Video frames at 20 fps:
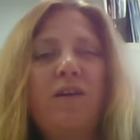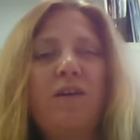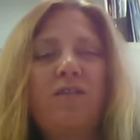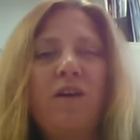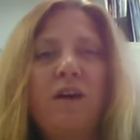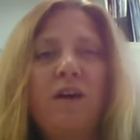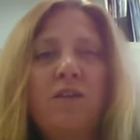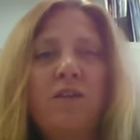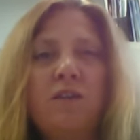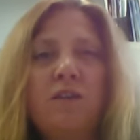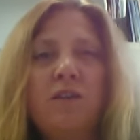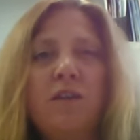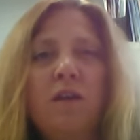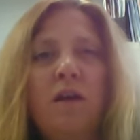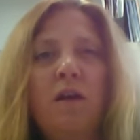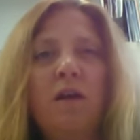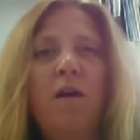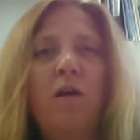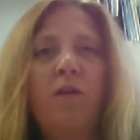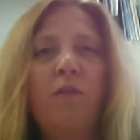you're not just
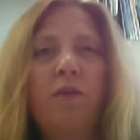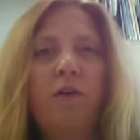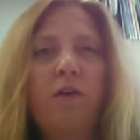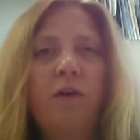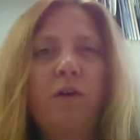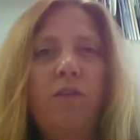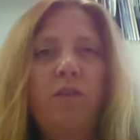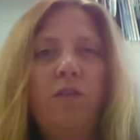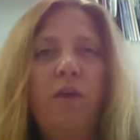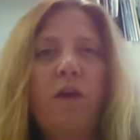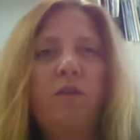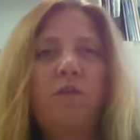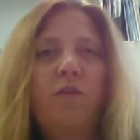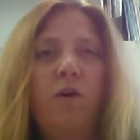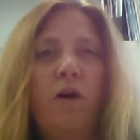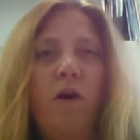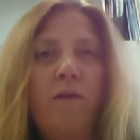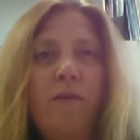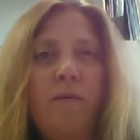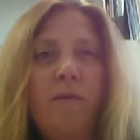looking at all the good things
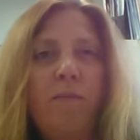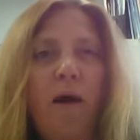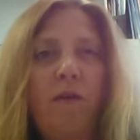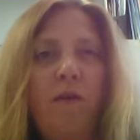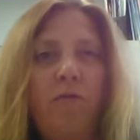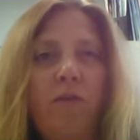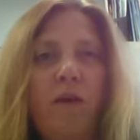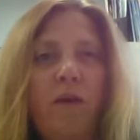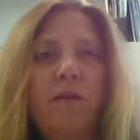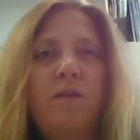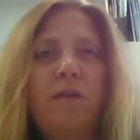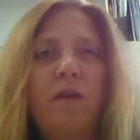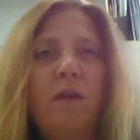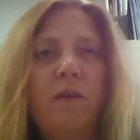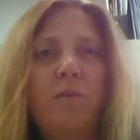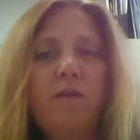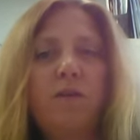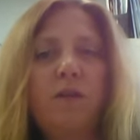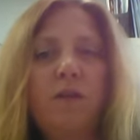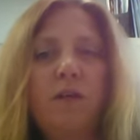or all the bad things in
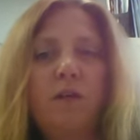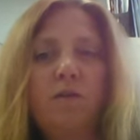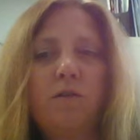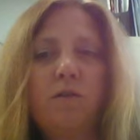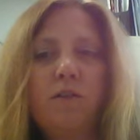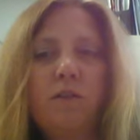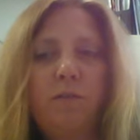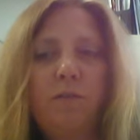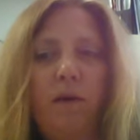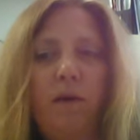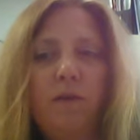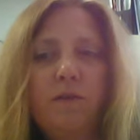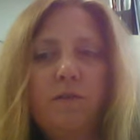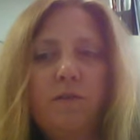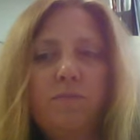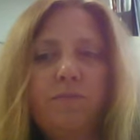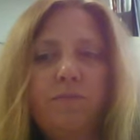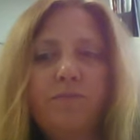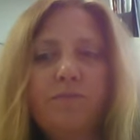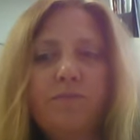a particular space.